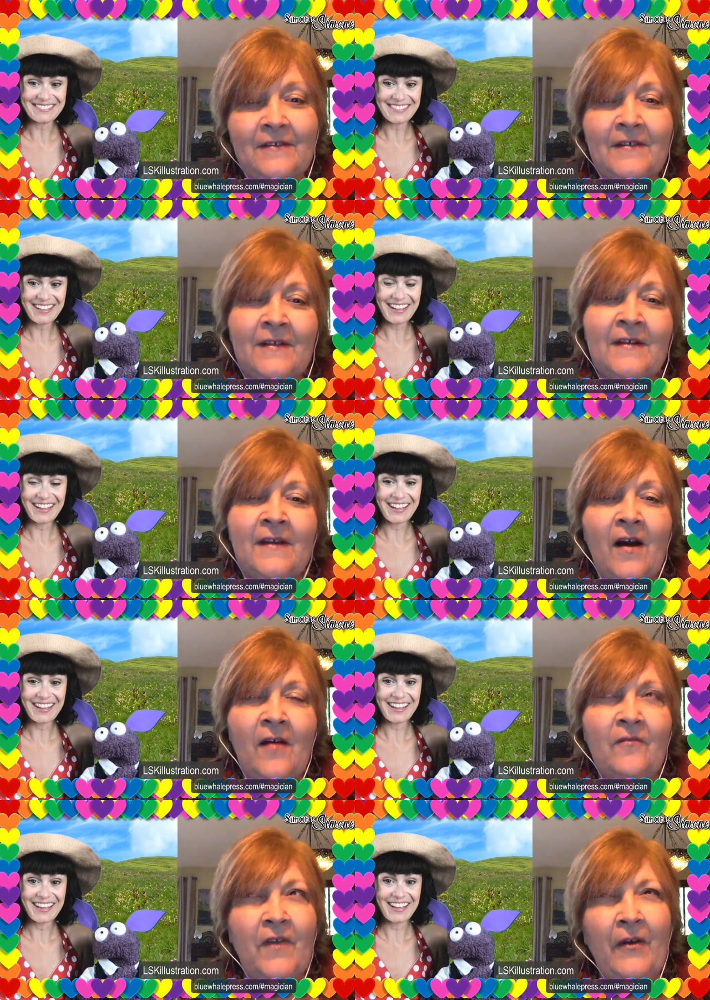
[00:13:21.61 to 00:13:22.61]
Speaker 1: a
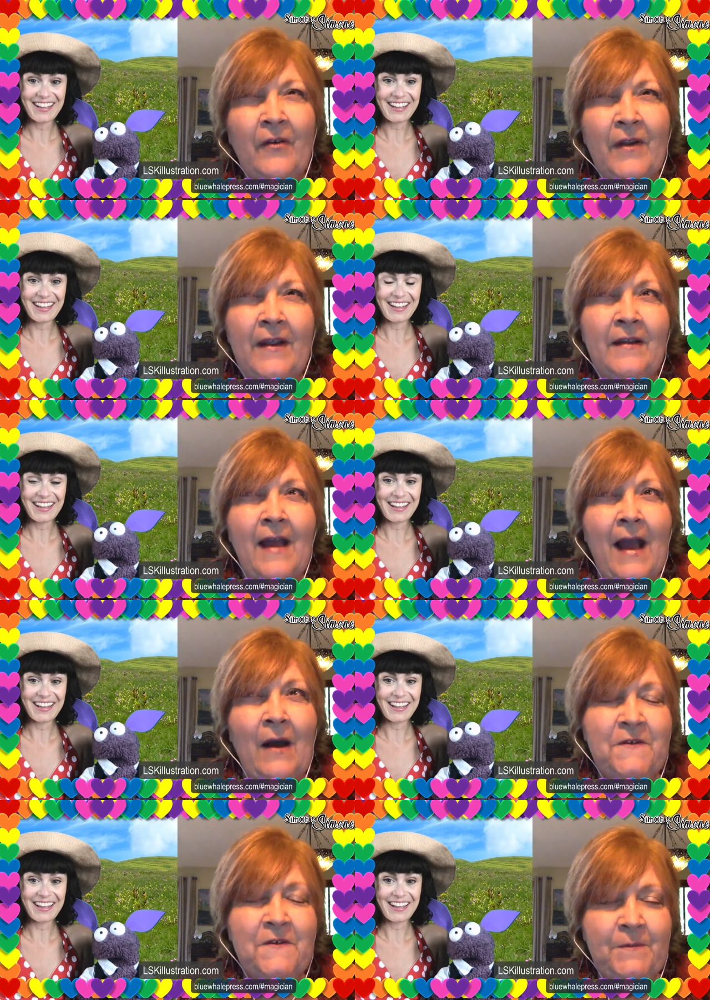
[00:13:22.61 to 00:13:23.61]
very
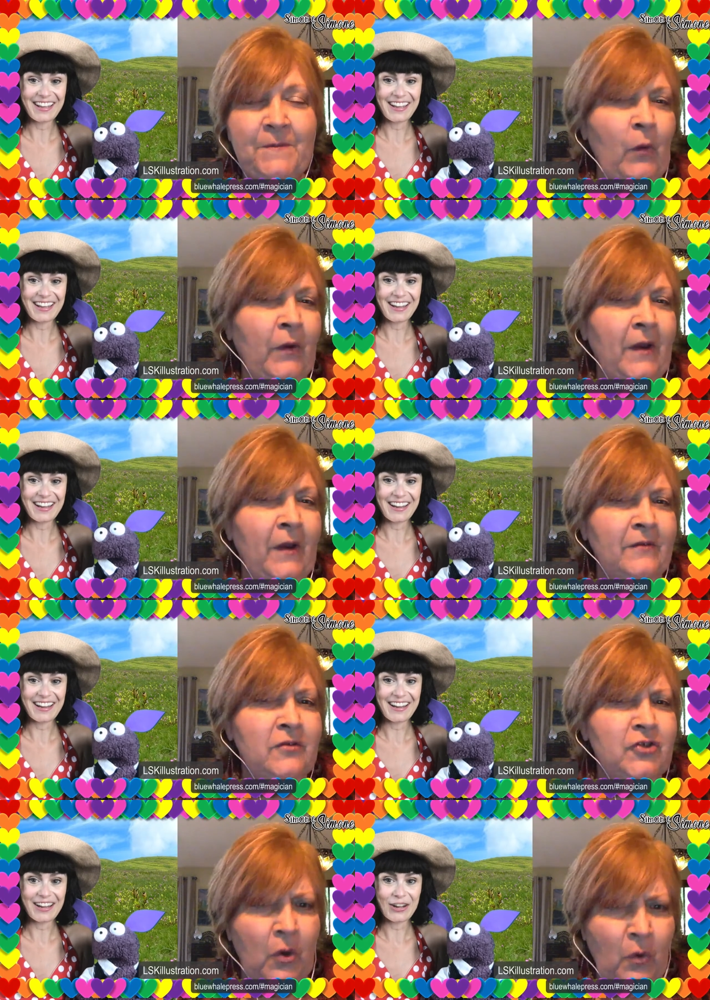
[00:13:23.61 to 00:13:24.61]
outspoken
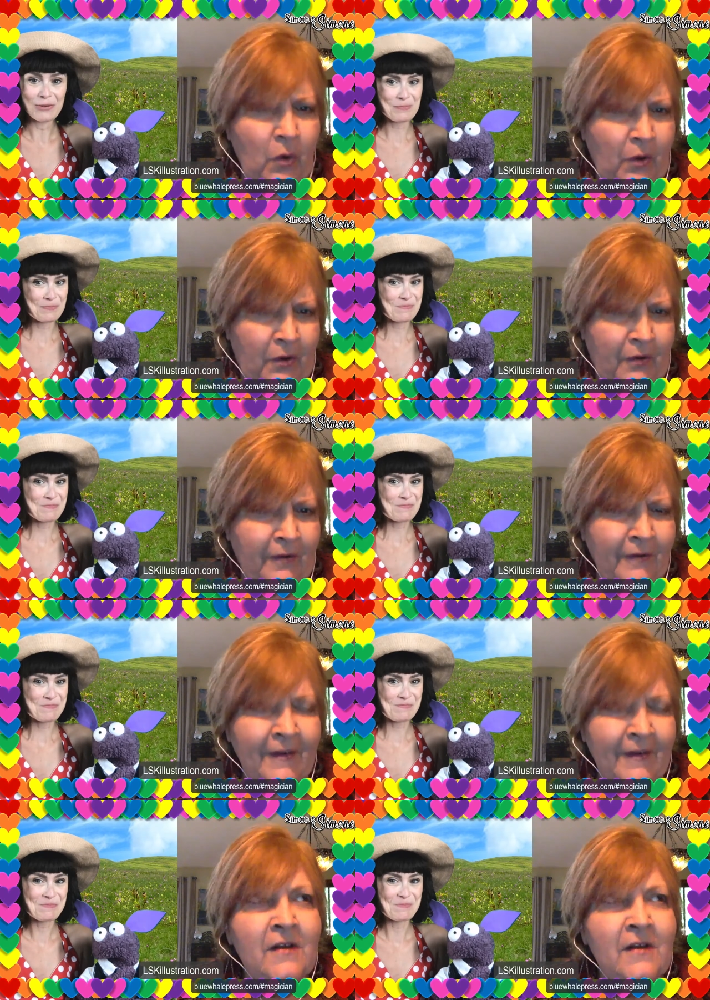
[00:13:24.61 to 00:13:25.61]
Joker,
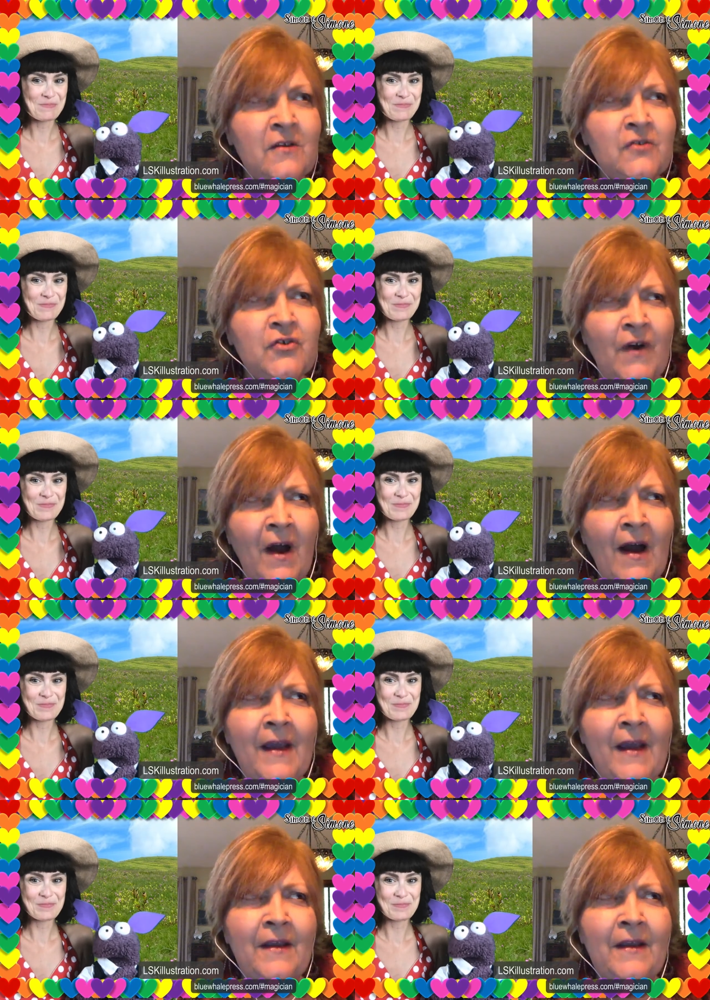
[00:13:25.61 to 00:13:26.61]
try to
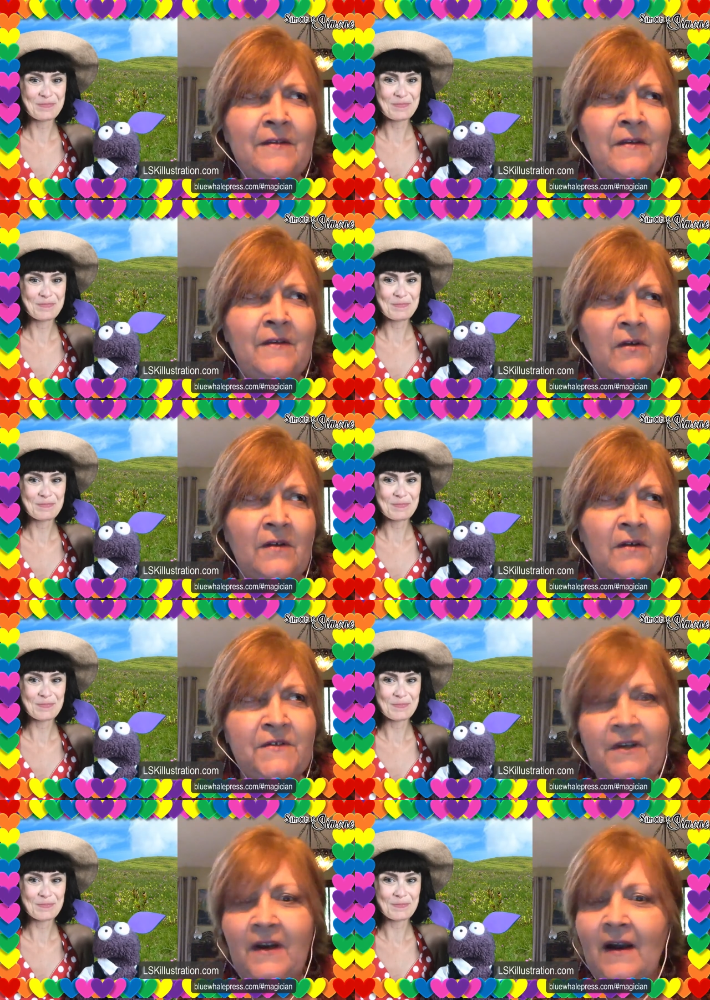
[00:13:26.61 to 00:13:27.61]
guide
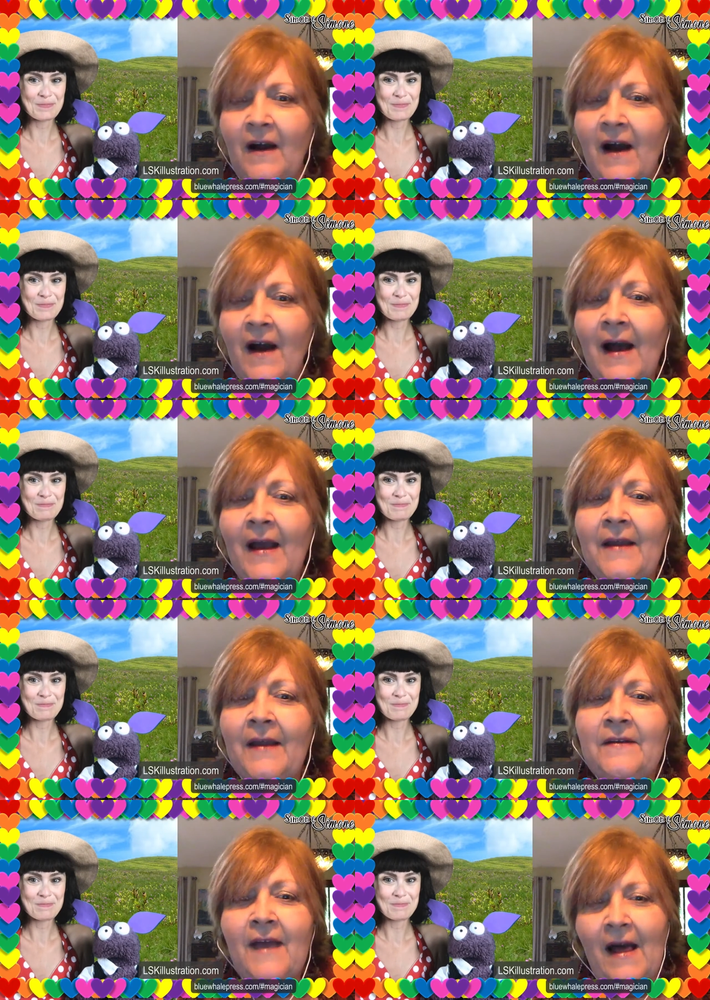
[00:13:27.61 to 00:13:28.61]
Alex through this
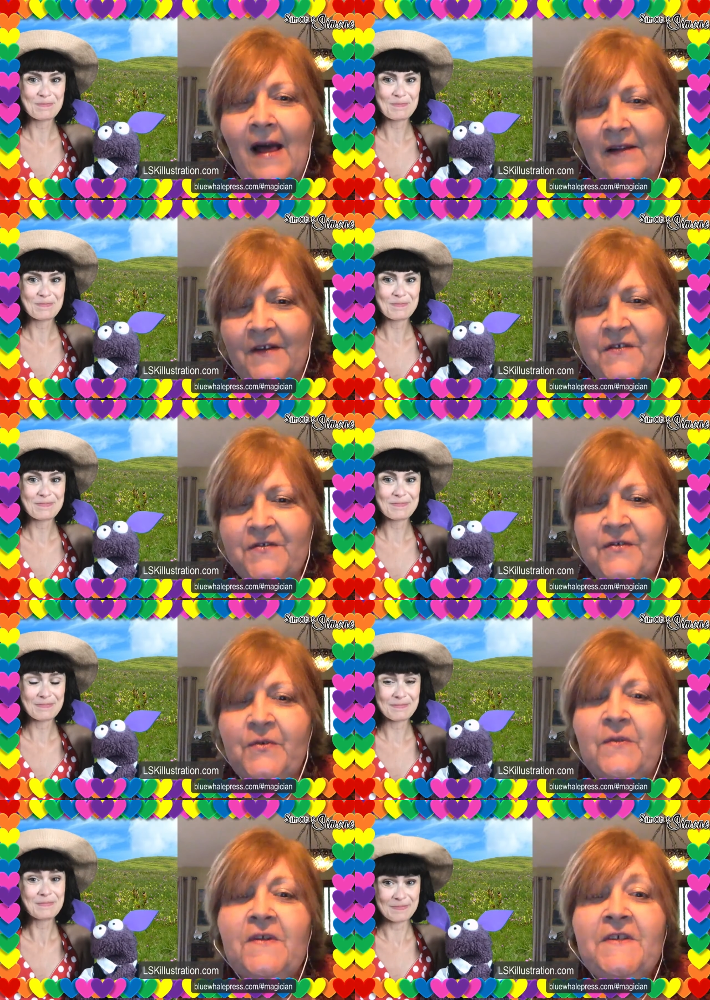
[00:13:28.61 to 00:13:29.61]
very difficult
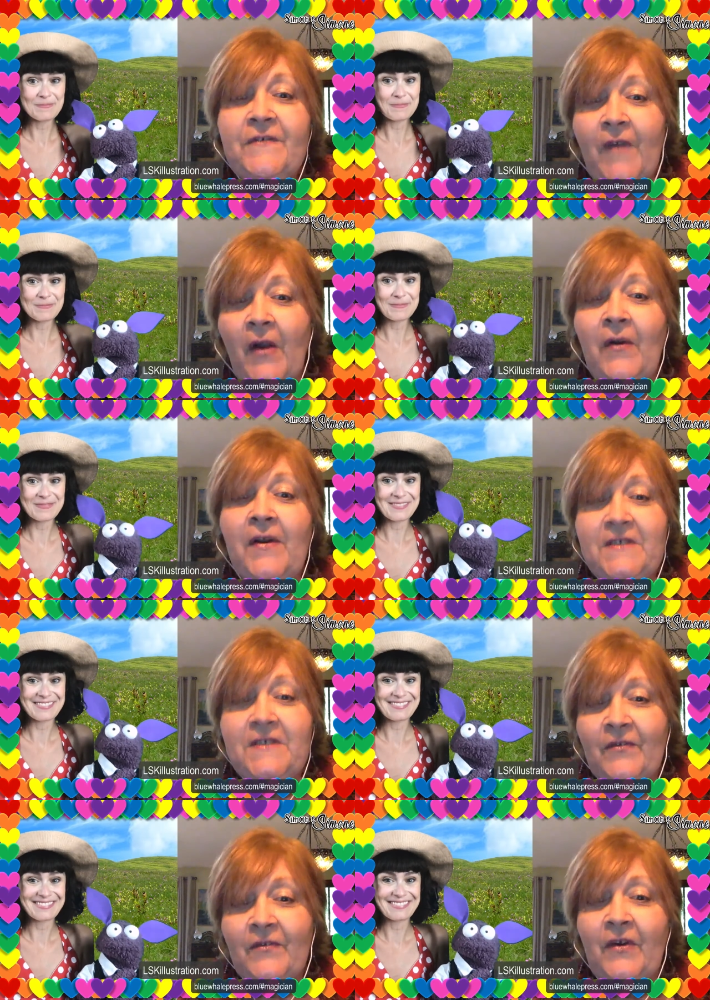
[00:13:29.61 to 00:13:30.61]
time. But
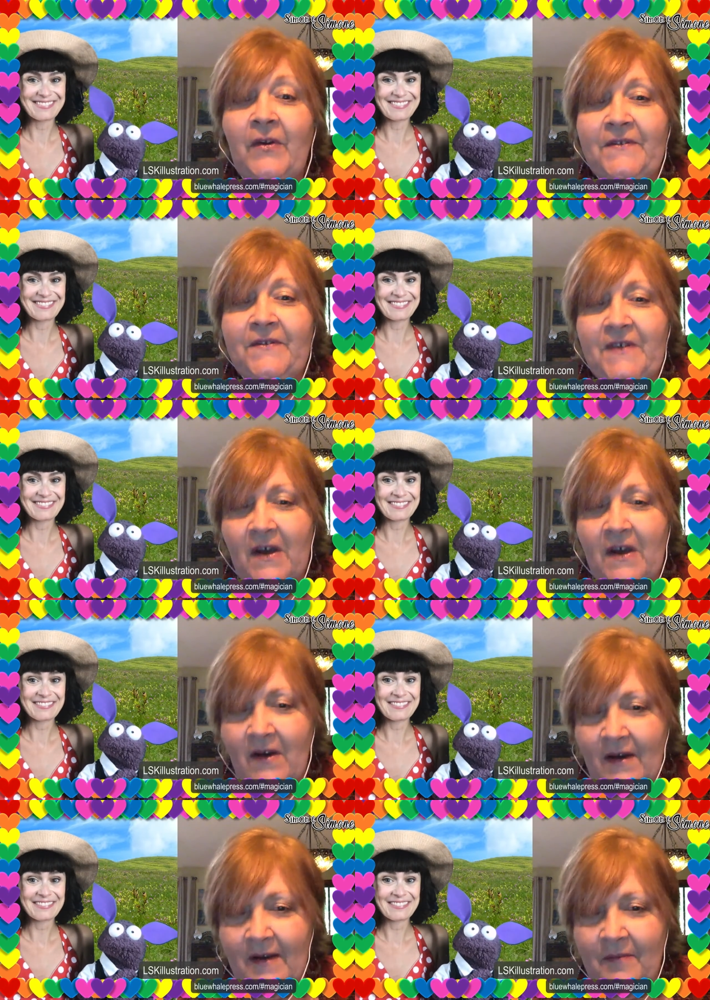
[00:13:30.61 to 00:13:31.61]
unfortunately,
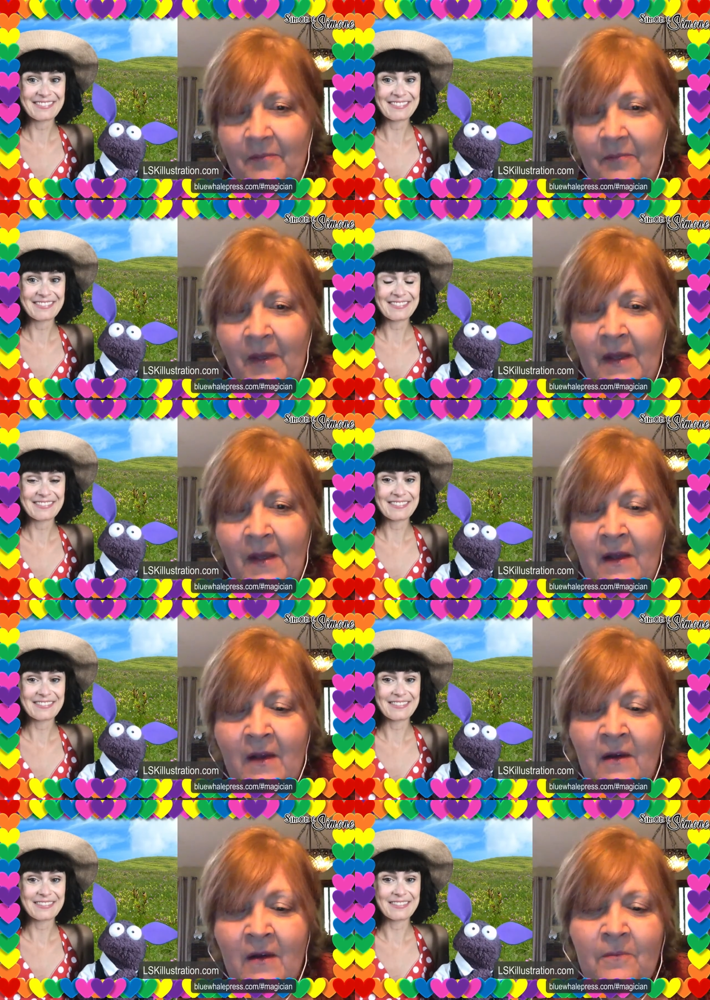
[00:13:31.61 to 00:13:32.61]
they kind of
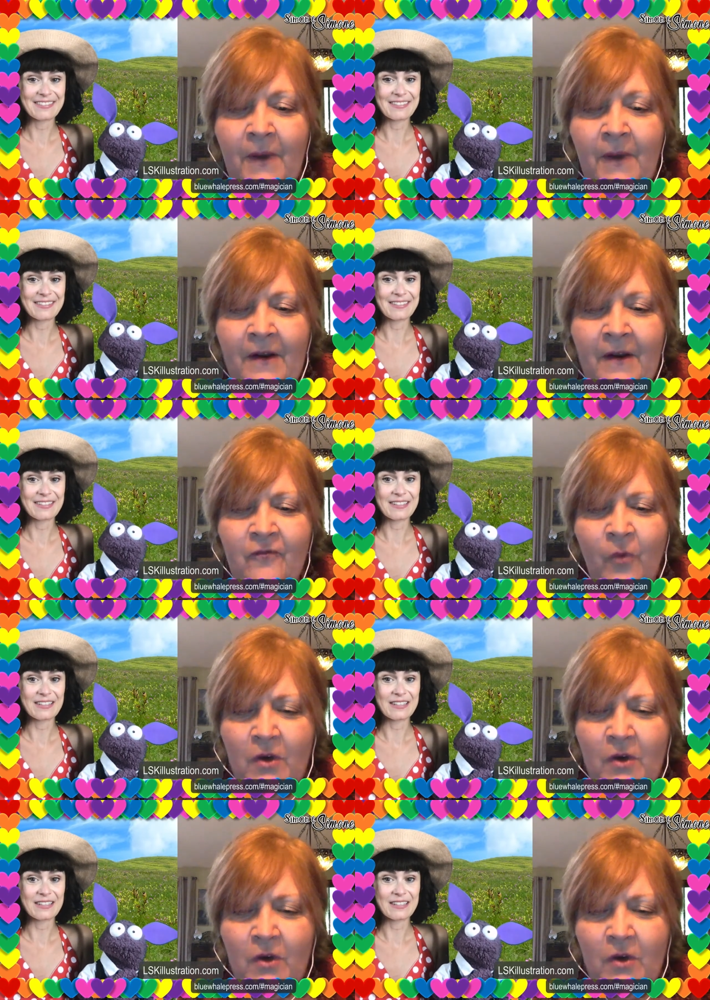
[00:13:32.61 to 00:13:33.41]
make things a little more